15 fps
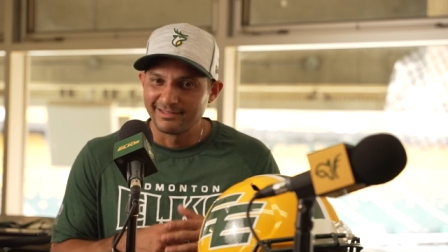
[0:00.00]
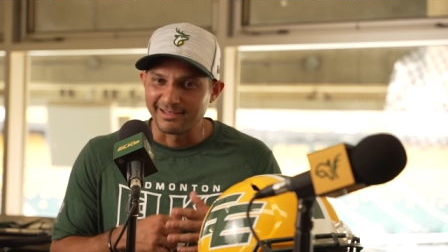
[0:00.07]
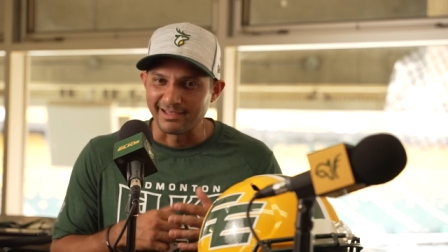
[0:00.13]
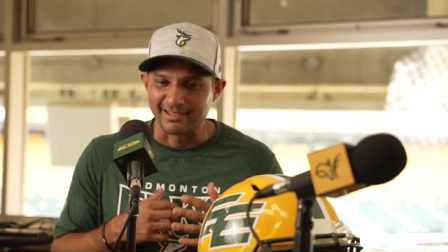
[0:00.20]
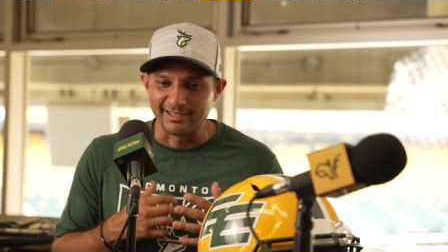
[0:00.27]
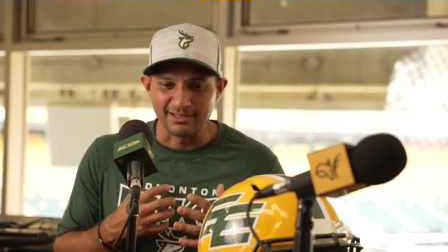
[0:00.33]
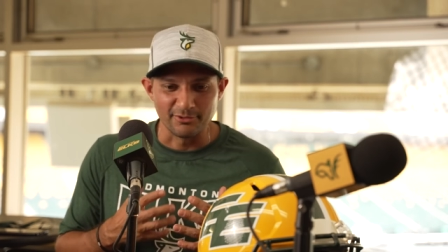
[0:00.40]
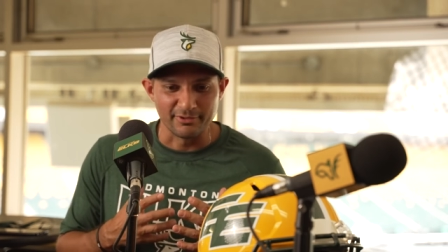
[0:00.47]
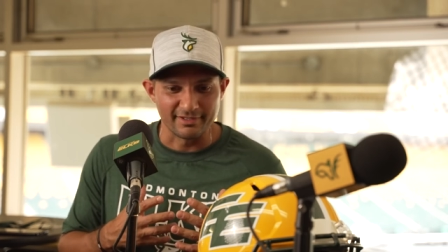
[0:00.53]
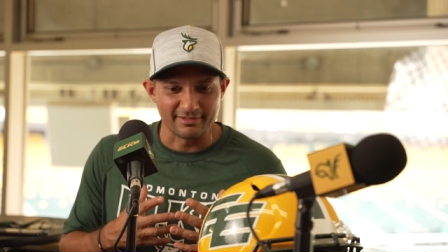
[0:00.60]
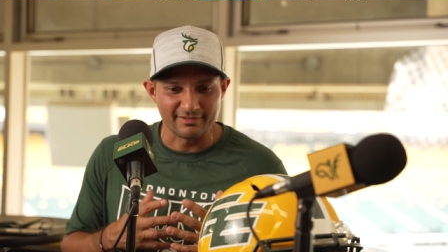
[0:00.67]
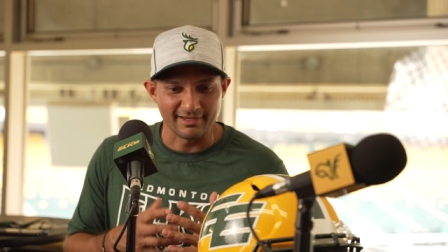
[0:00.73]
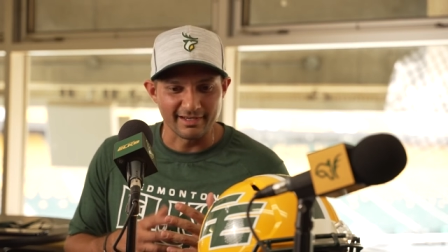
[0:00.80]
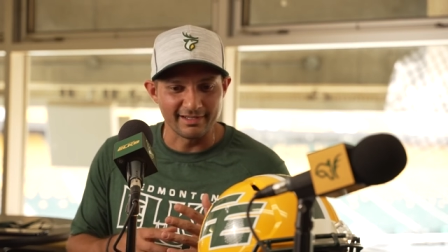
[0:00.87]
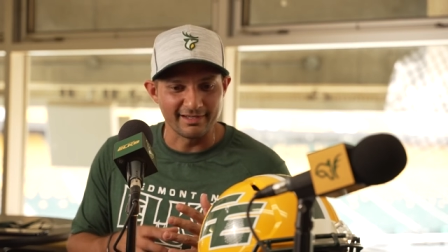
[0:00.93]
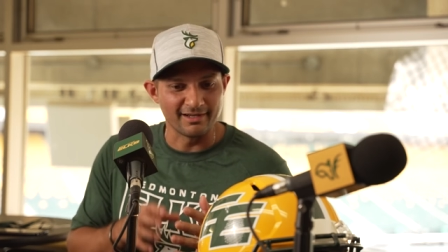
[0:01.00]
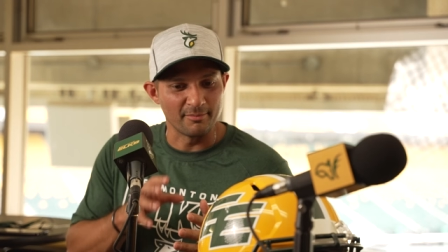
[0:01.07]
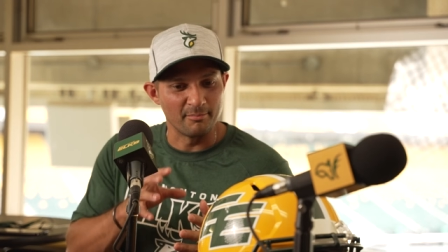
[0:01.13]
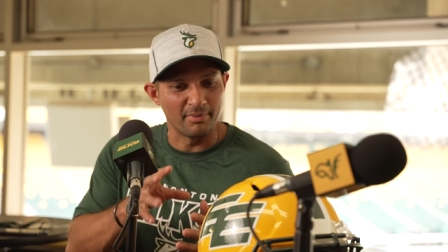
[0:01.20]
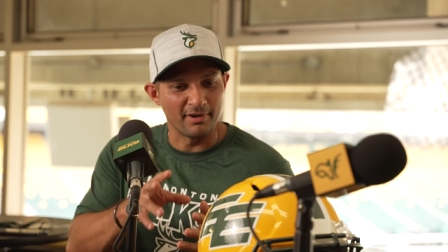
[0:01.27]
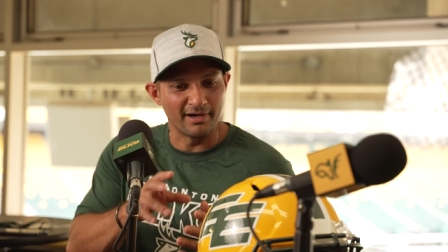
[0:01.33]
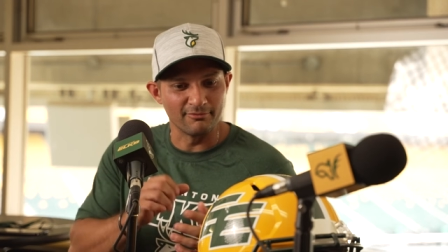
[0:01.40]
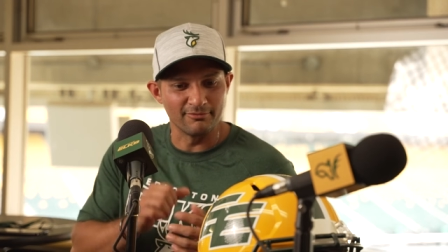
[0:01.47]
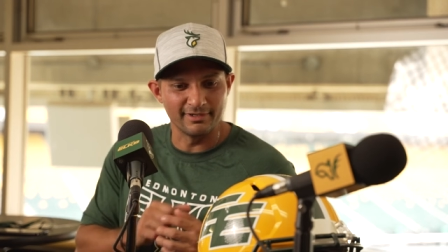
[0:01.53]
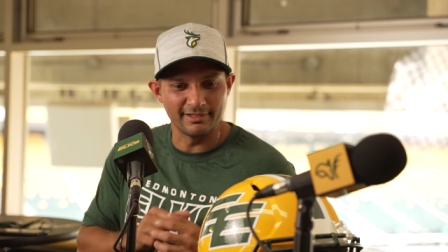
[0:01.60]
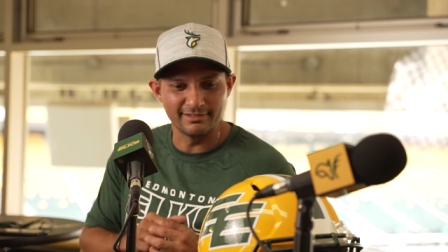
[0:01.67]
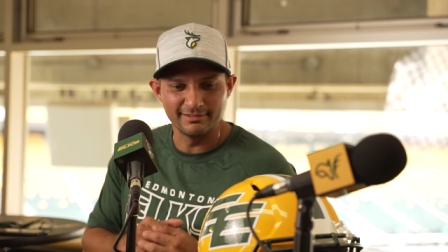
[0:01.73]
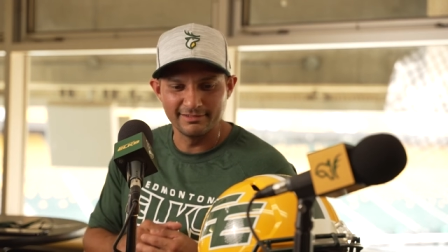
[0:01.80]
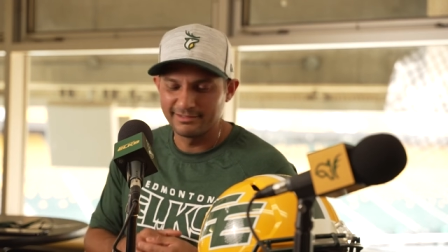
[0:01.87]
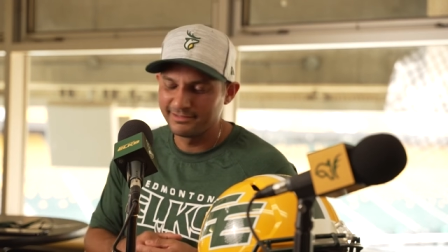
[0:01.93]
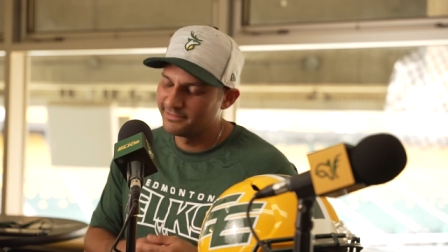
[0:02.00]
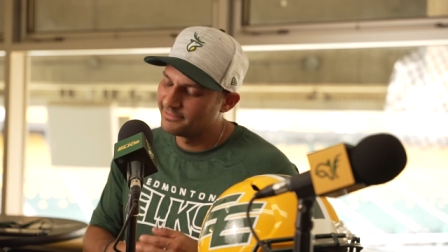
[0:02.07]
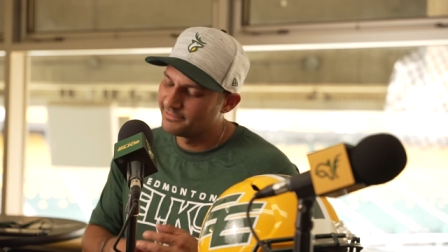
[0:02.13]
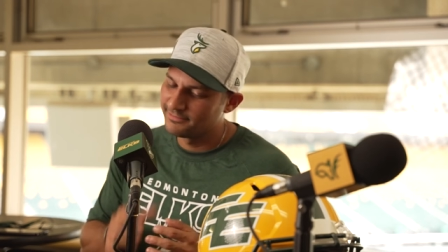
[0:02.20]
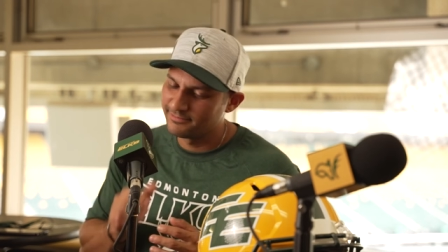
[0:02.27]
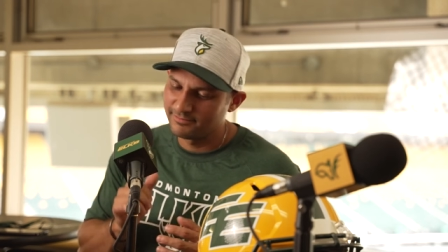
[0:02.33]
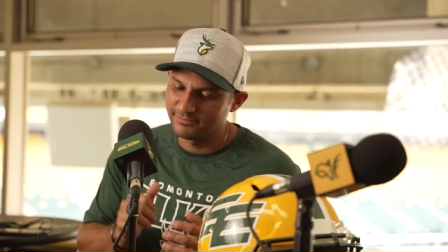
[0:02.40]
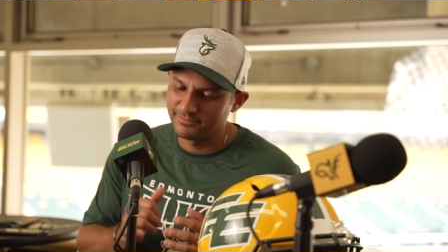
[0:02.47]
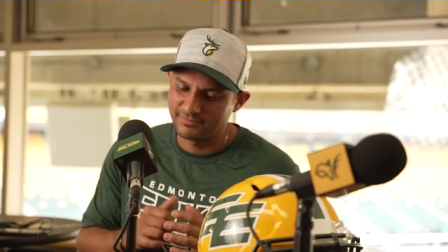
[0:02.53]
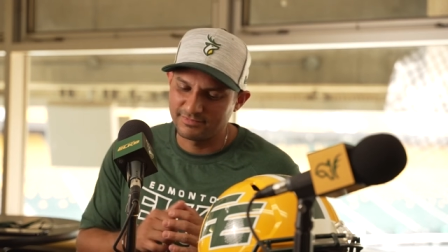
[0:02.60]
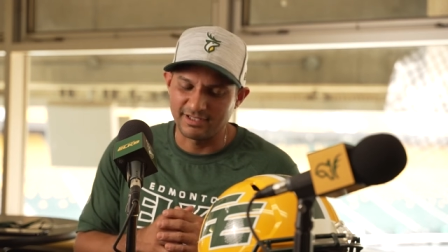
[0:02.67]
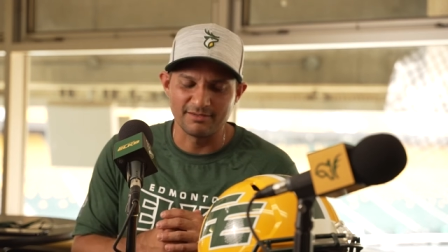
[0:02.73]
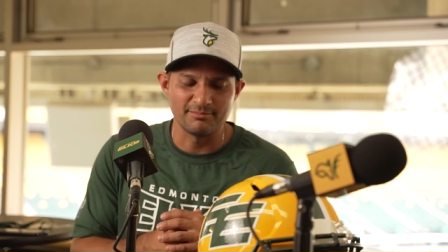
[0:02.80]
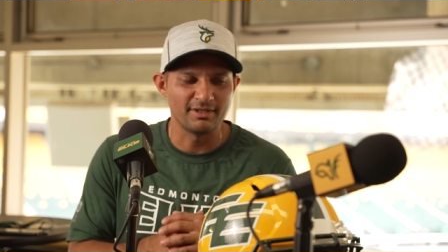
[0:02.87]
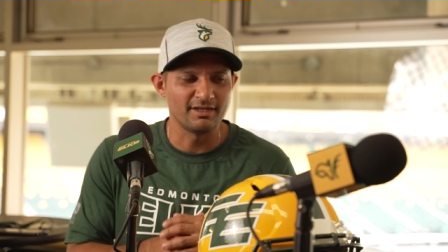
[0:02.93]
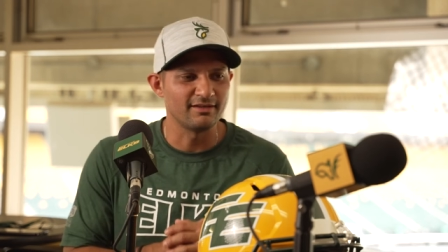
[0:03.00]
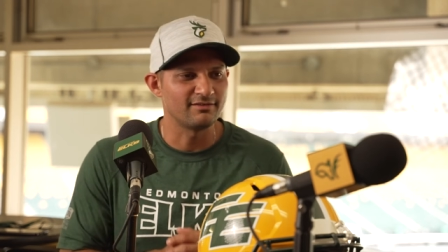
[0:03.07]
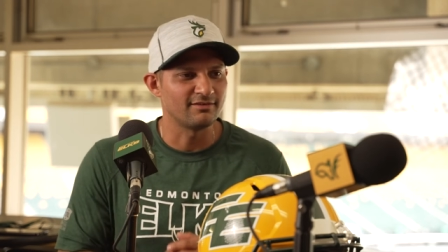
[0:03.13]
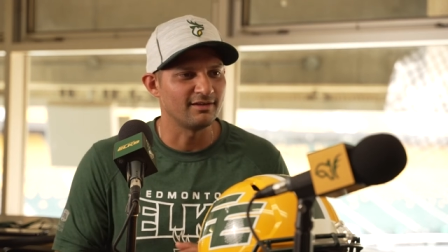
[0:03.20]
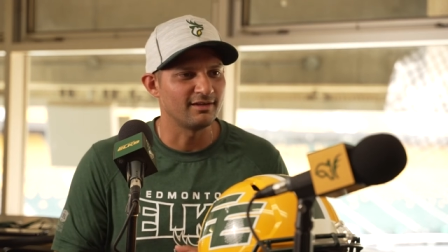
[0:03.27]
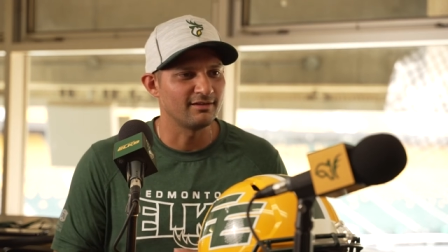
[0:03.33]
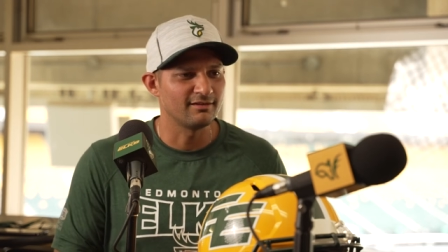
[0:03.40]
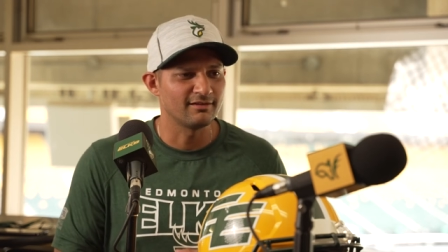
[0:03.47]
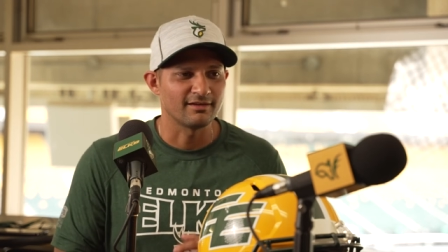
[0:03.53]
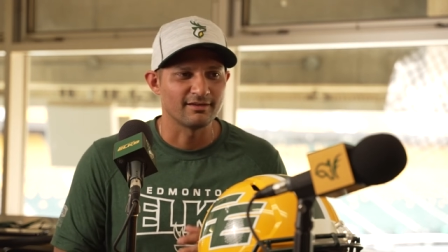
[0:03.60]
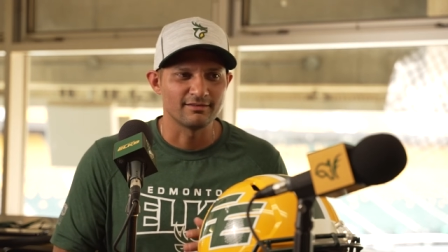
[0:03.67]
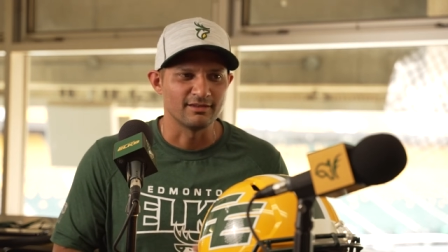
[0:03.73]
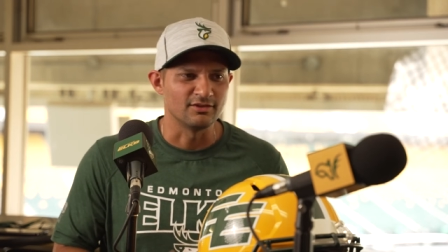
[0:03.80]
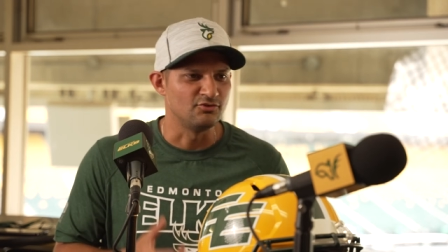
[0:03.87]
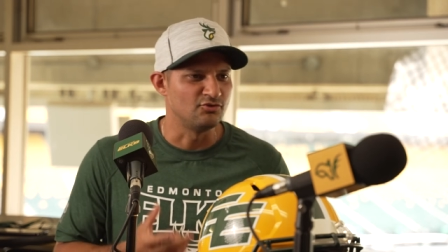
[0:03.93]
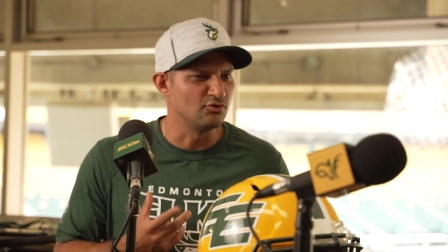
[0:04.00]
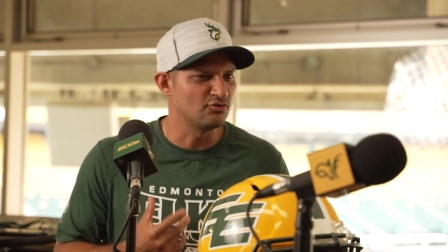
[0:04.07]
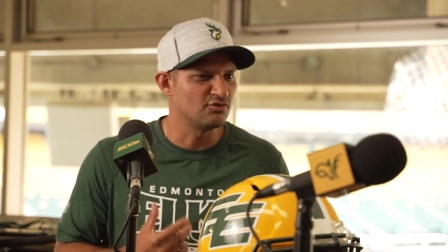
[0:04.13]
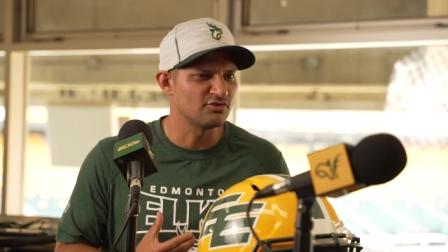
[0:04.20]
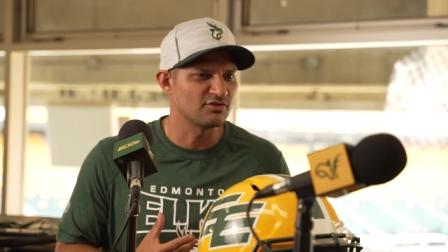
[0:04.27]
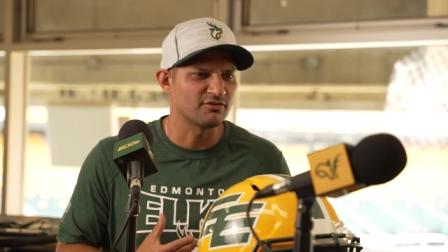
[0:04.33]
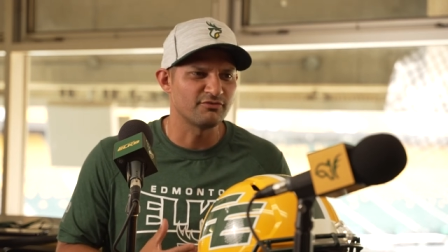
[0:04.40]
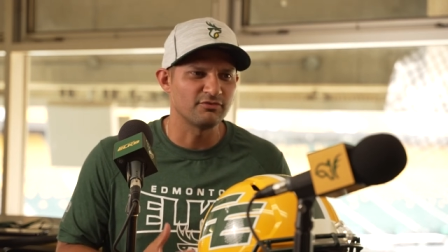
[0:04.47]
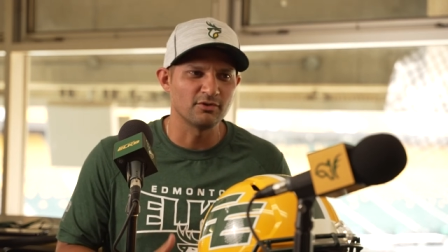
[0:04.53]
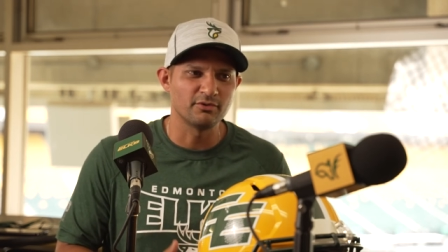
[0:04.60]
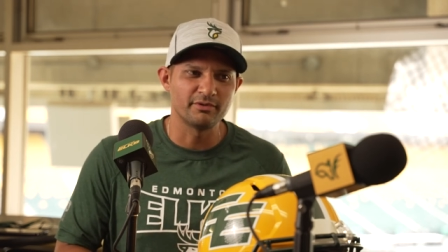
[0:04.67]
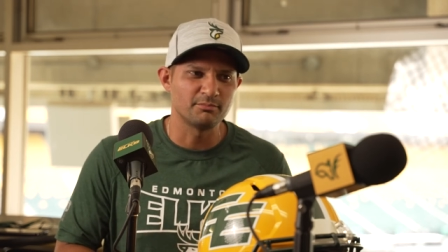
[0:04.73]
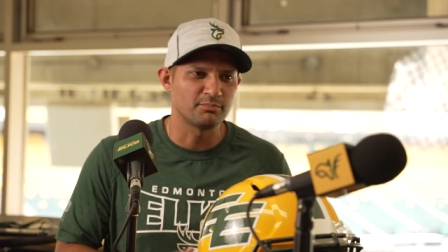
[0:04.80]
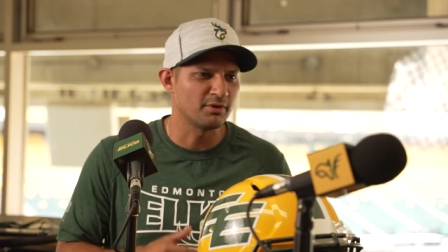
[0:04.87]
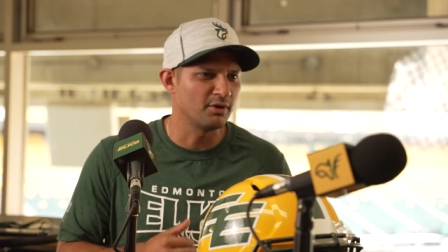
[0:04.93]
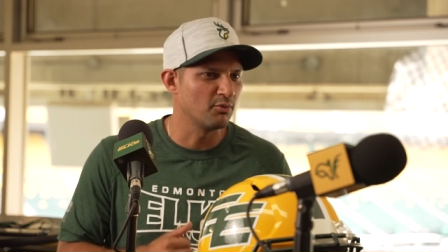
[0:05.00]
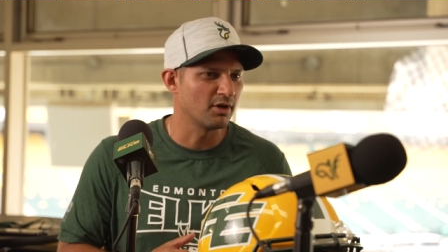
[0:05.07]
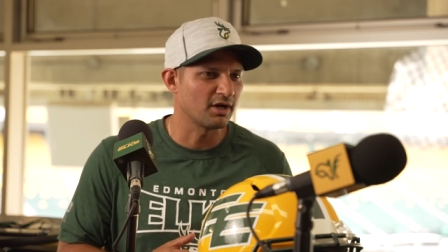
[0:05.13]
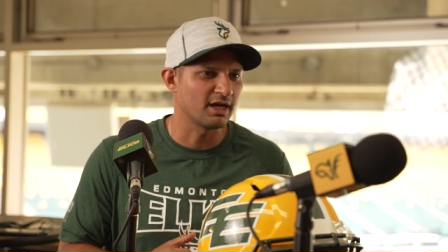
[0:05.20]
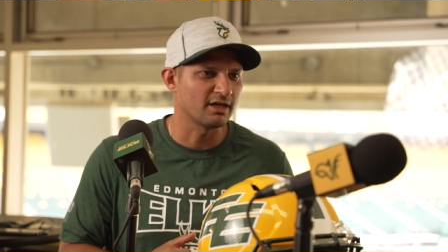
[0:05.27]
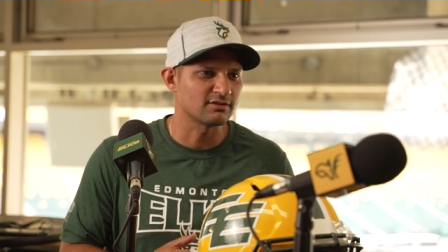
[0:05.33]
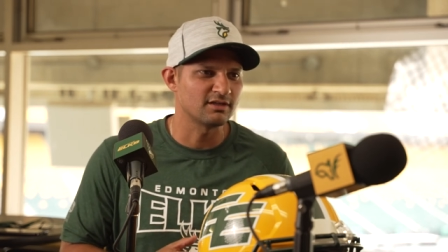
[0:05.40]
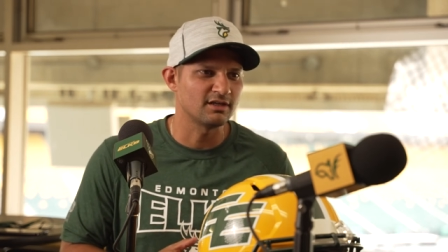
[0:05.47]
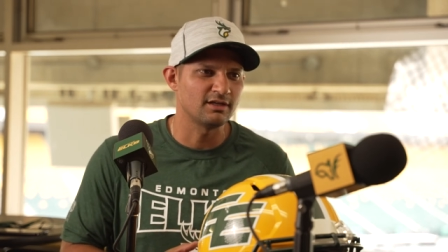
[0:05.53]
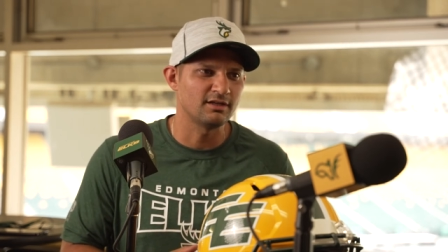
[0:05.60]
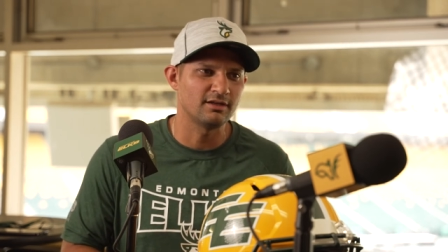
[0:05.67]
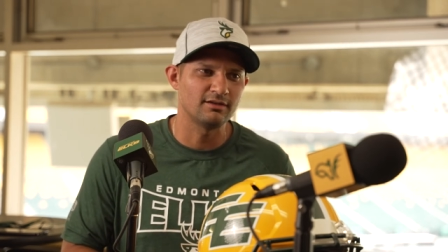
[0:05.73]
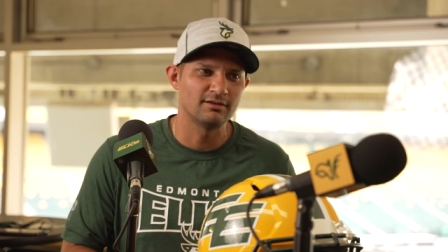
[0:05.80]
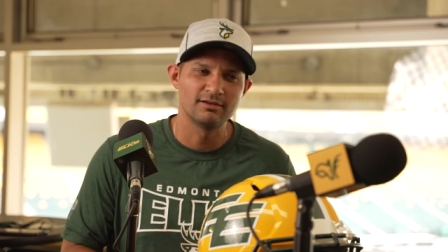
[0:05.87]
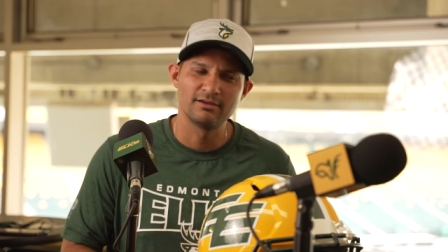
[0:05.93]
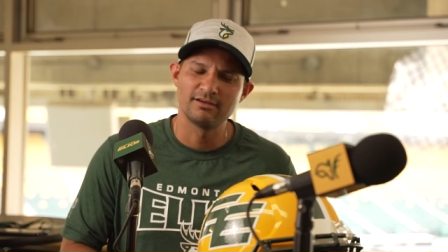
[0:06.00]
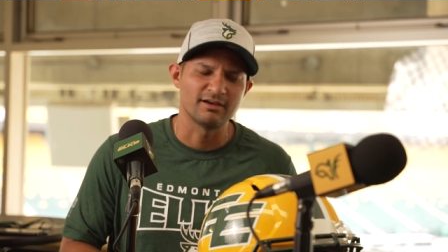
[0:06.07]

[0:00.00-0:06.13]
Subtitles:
I get a little excited. I bought one. 10 minutes in, the juices are flowing, pre-workout's kicking in.